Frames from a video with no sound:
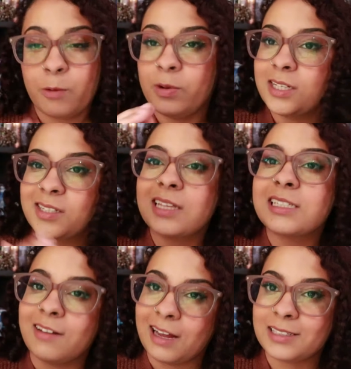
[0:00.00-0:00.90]
And we discussed
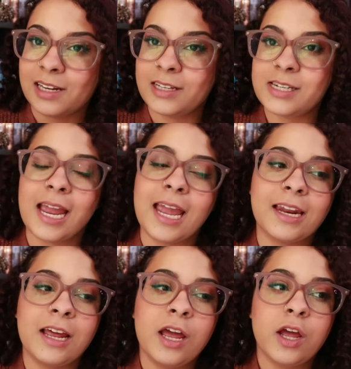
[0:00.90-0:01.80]
it last night,
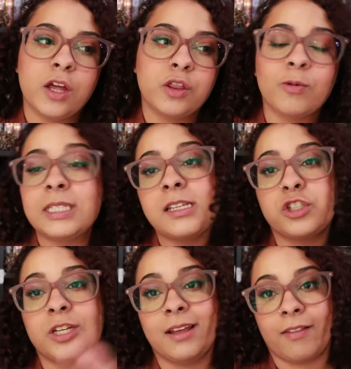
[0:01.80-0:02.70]
and the reason that
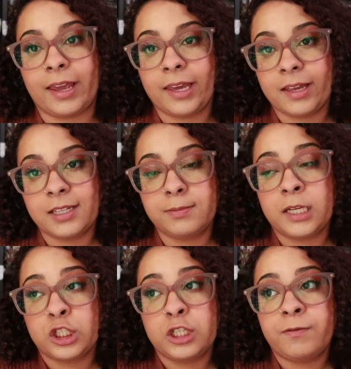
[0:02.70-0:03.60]
she didn't like it is
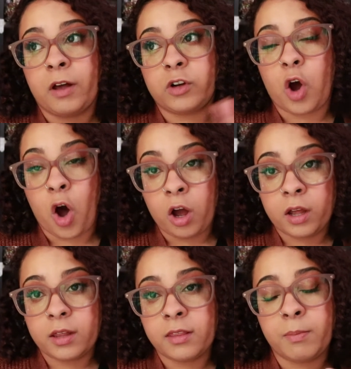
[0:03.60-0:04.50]
because she found
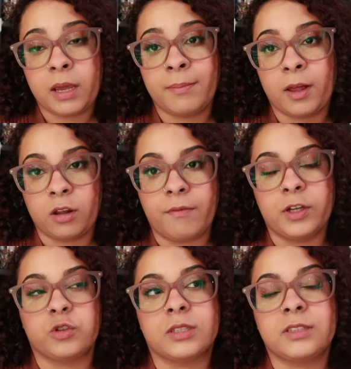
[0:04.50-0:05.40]
Hawke, the main male love
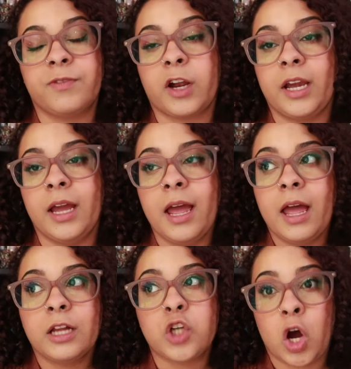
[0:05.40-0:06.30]
interest, very
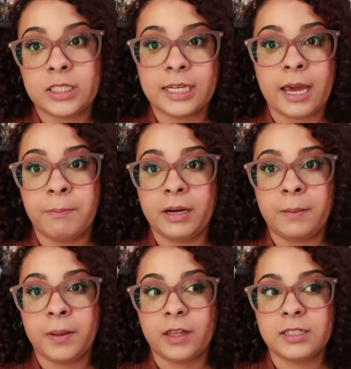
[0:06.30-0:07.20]
toxic and
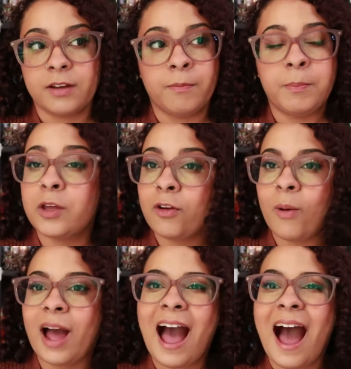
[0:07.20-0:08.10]
manipulative. But you know what?